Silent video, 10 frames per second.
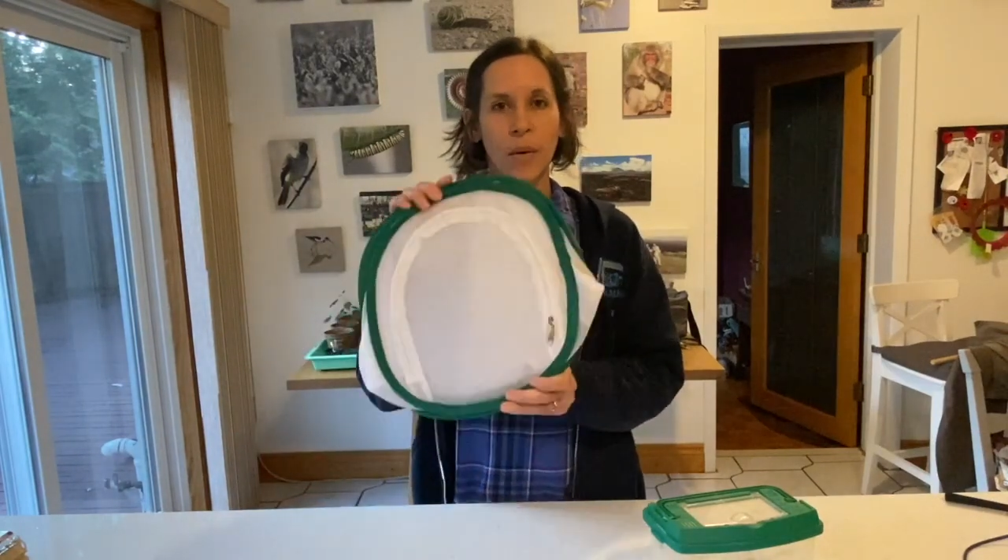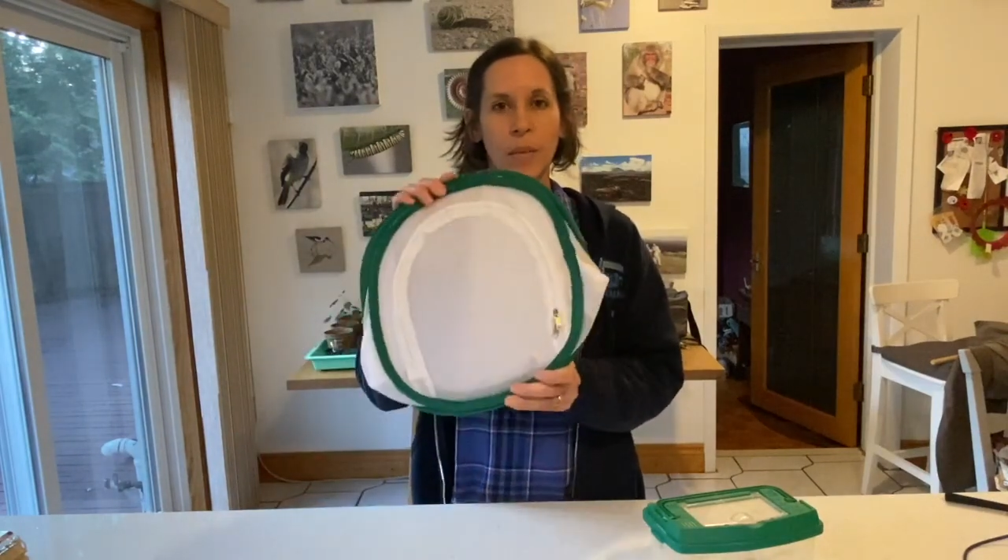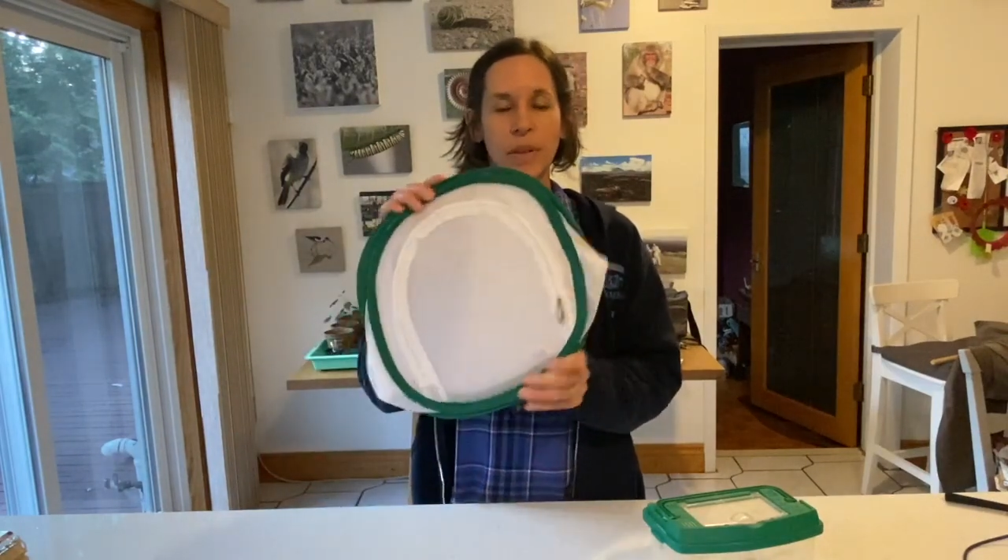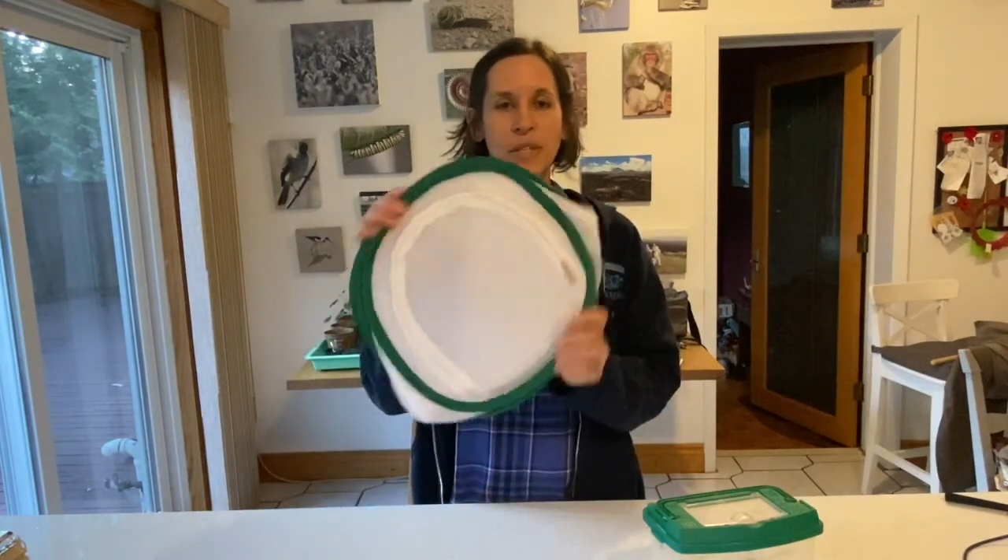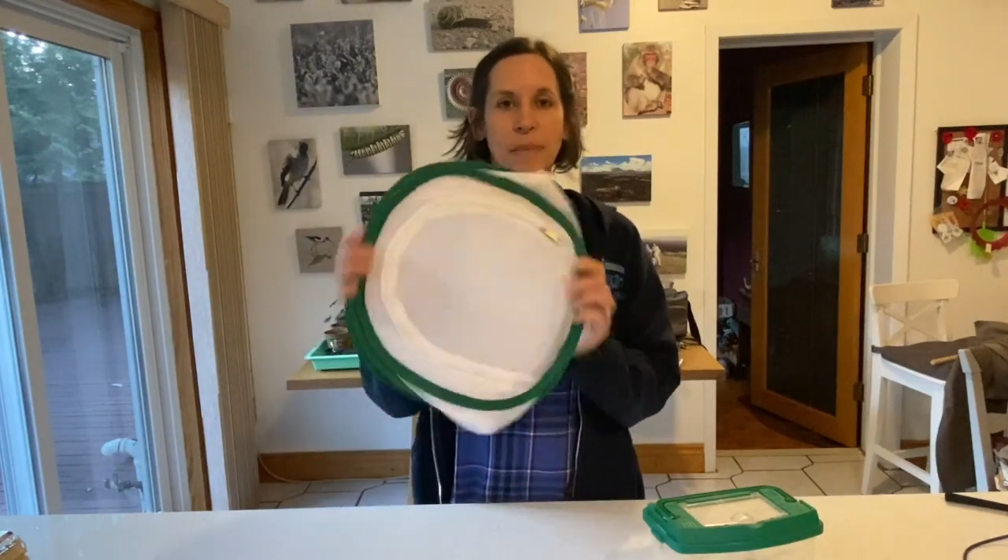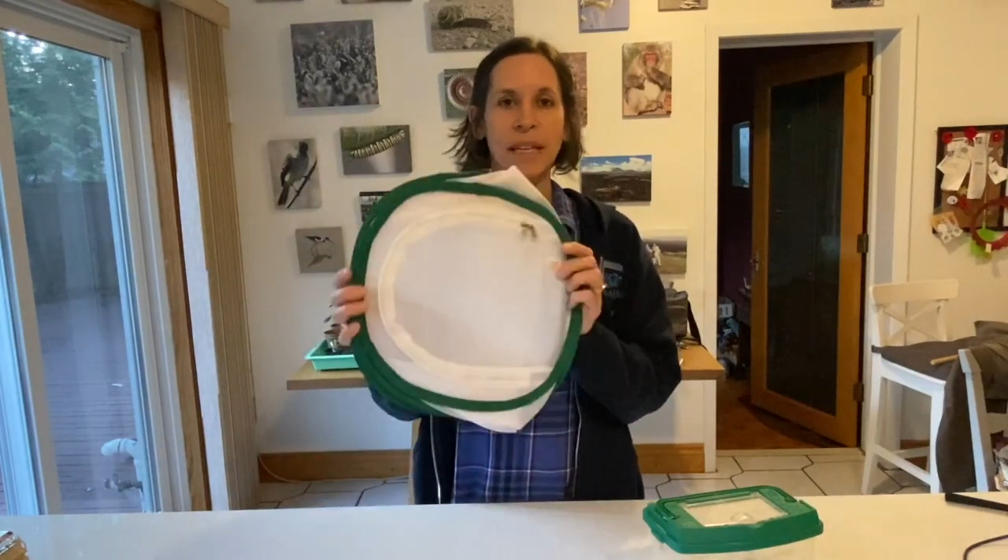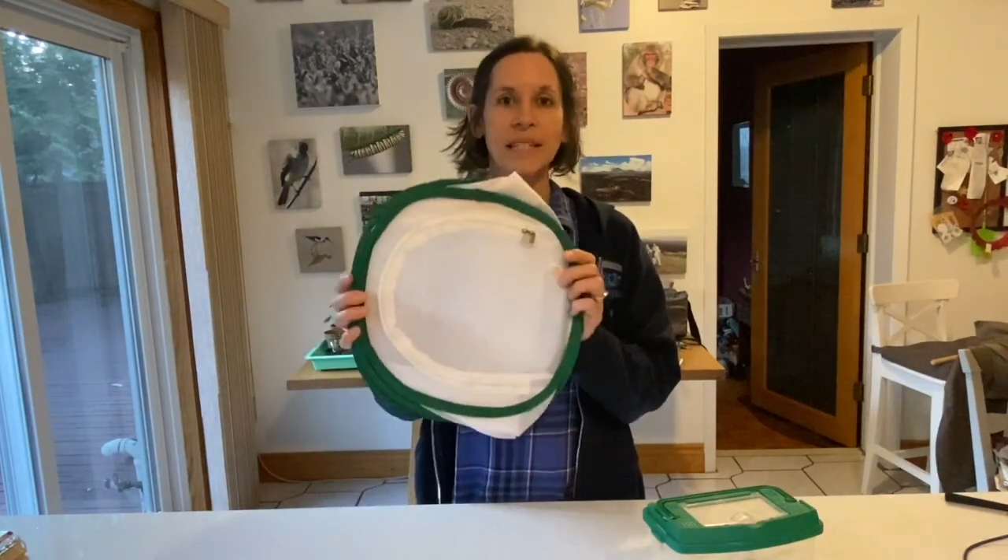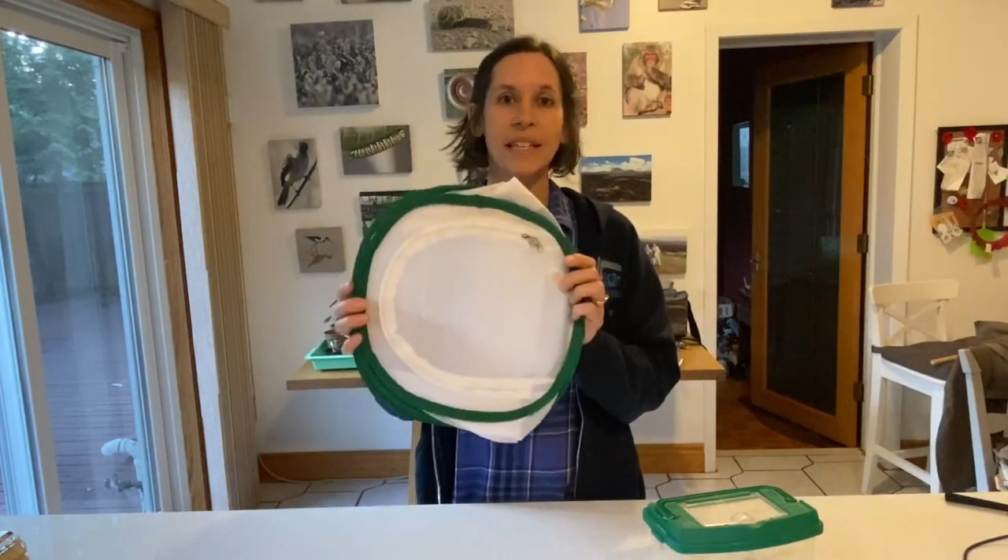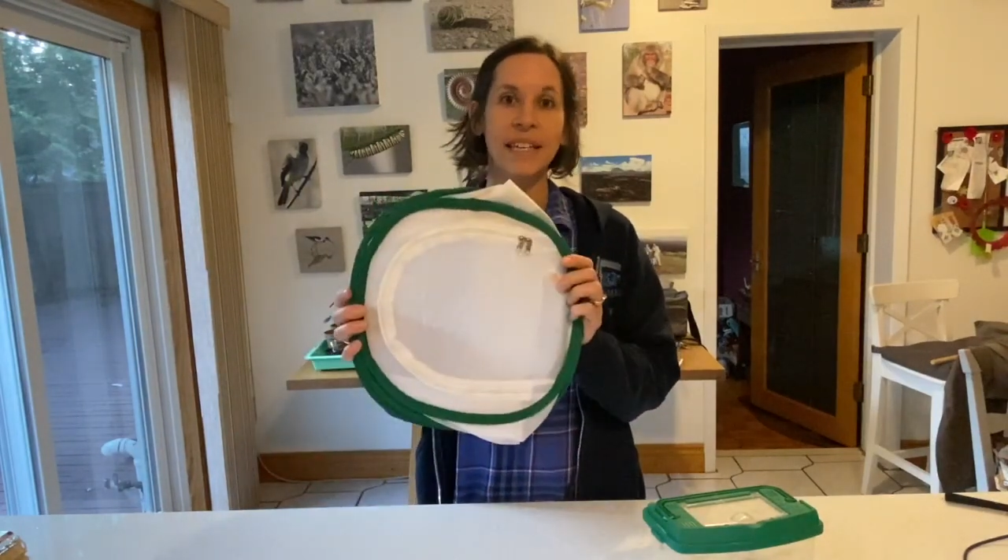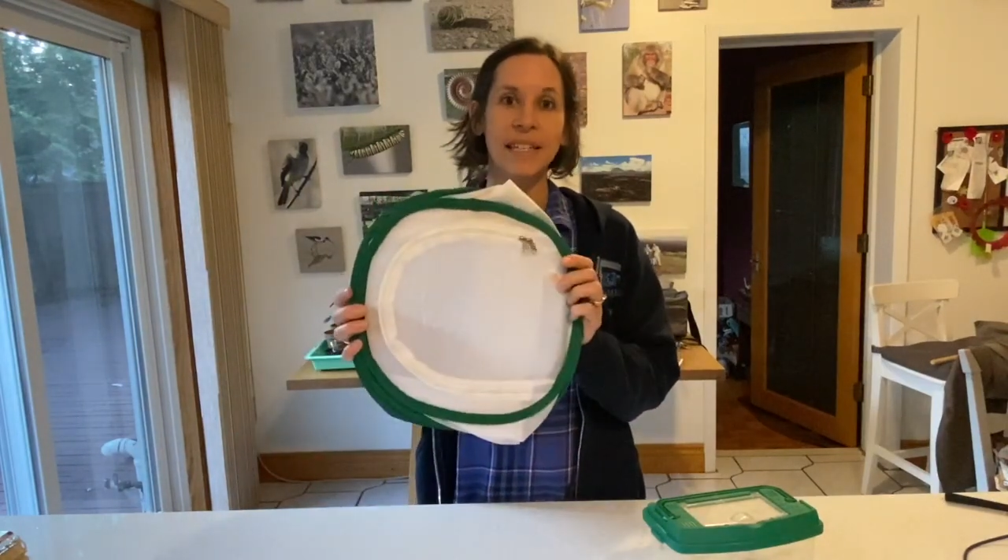which makes
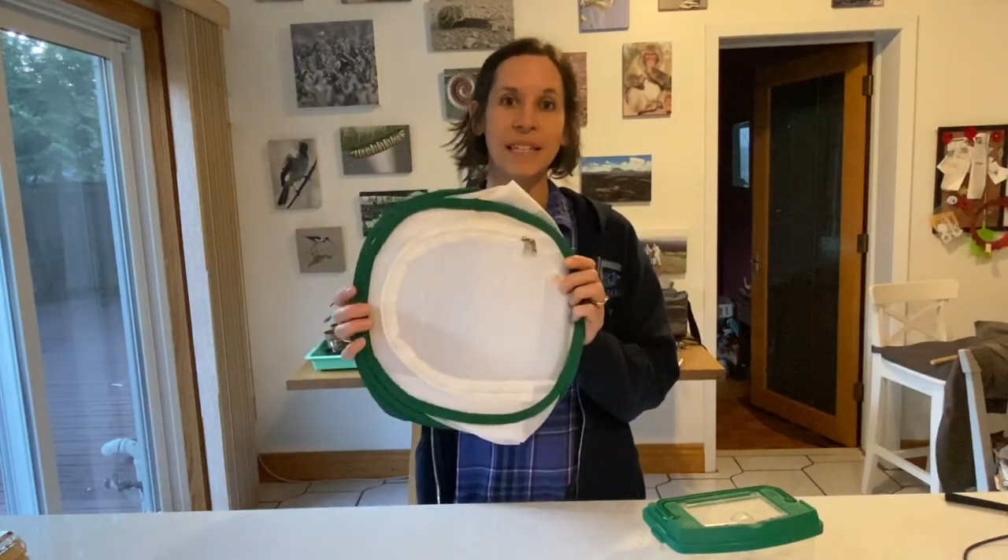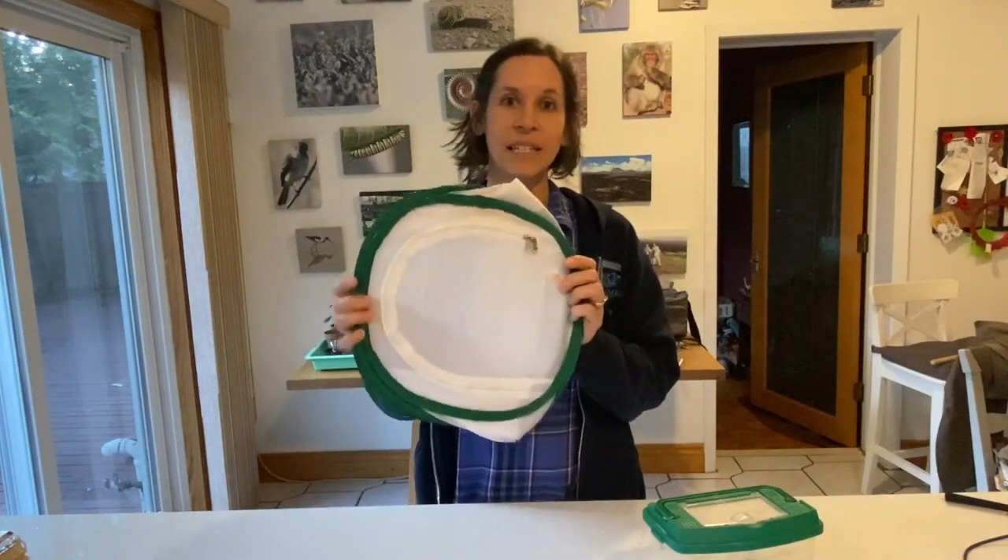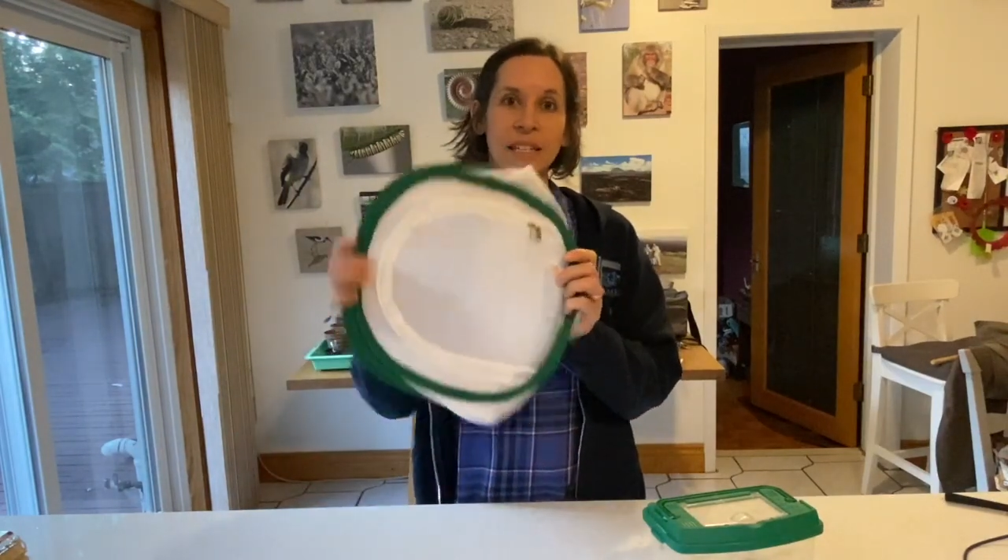it easy